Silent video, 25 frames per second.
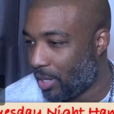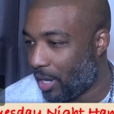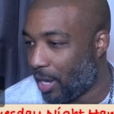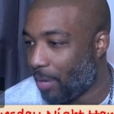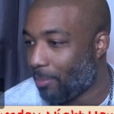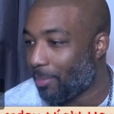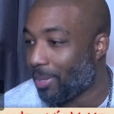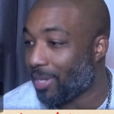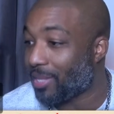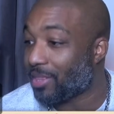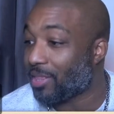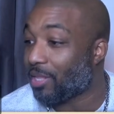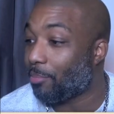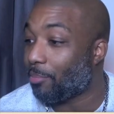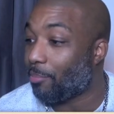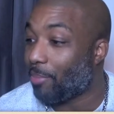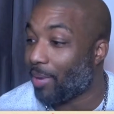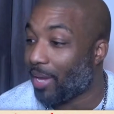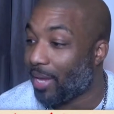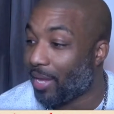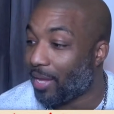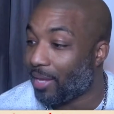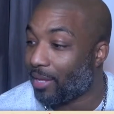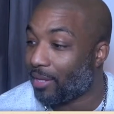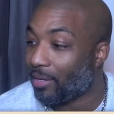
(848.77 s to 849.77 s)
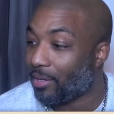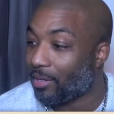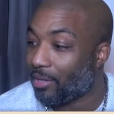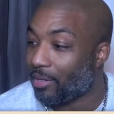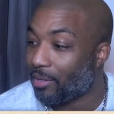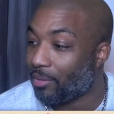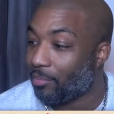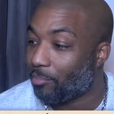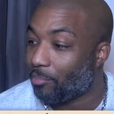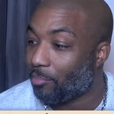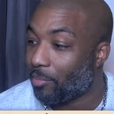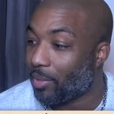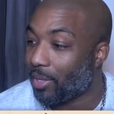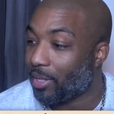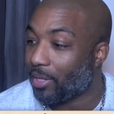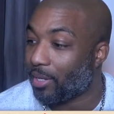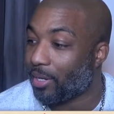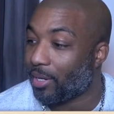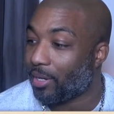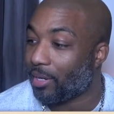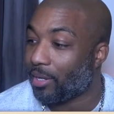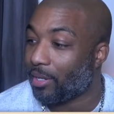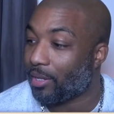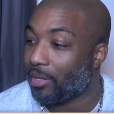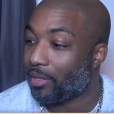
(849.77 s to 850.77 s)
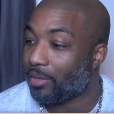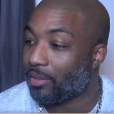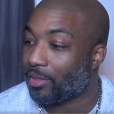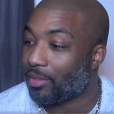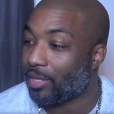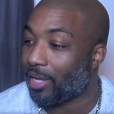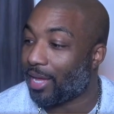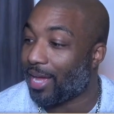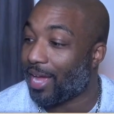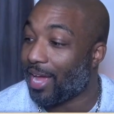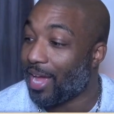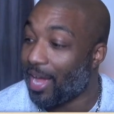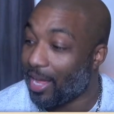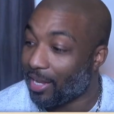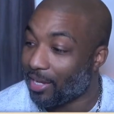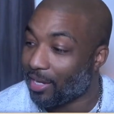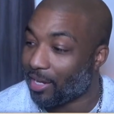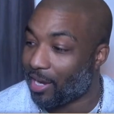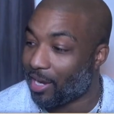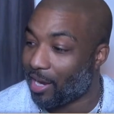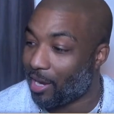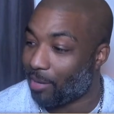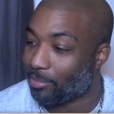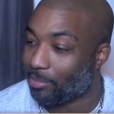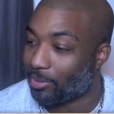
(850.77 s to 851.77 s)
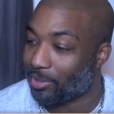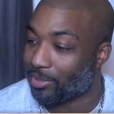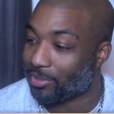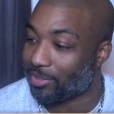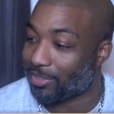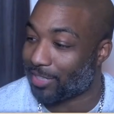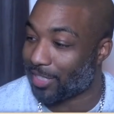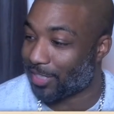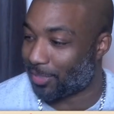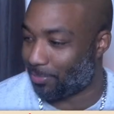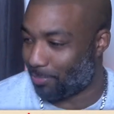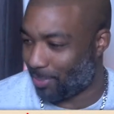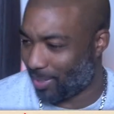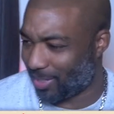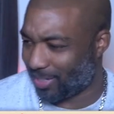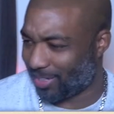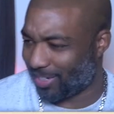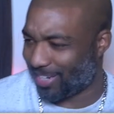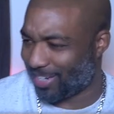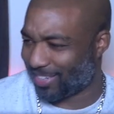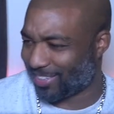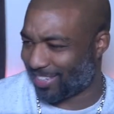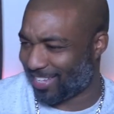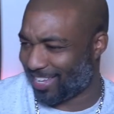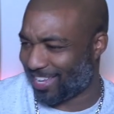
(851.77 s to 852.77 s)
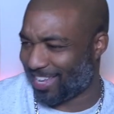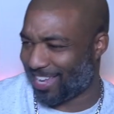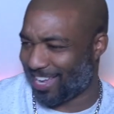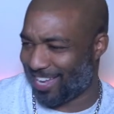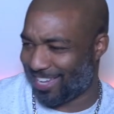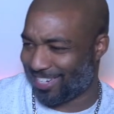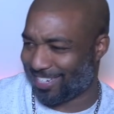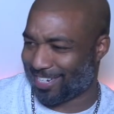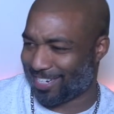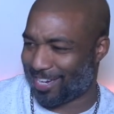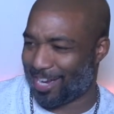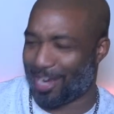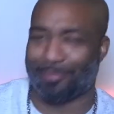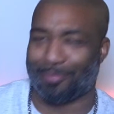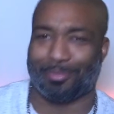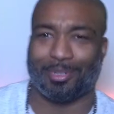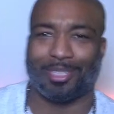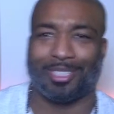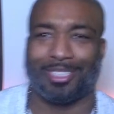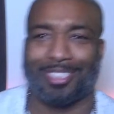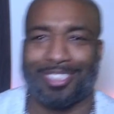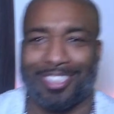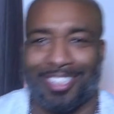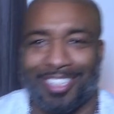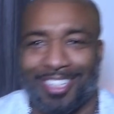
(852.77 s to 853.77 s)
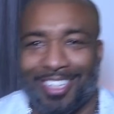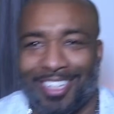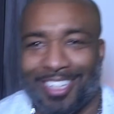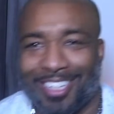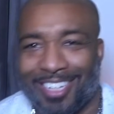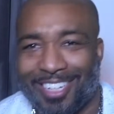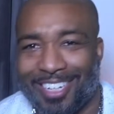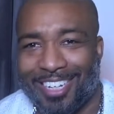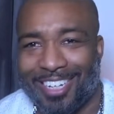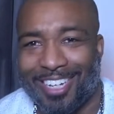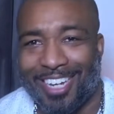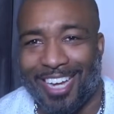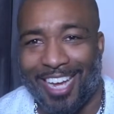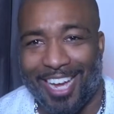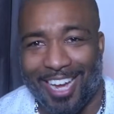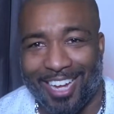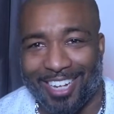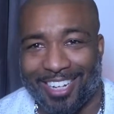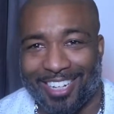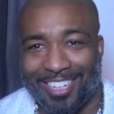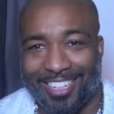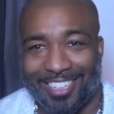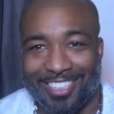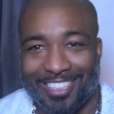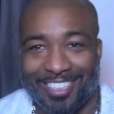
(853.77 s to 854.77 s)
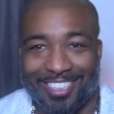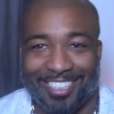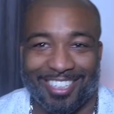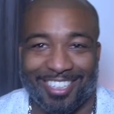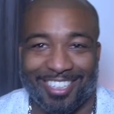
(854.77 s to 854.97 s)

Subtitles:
I'm in the band, made the Helicopters. They spell it like that, helicopters? Hella?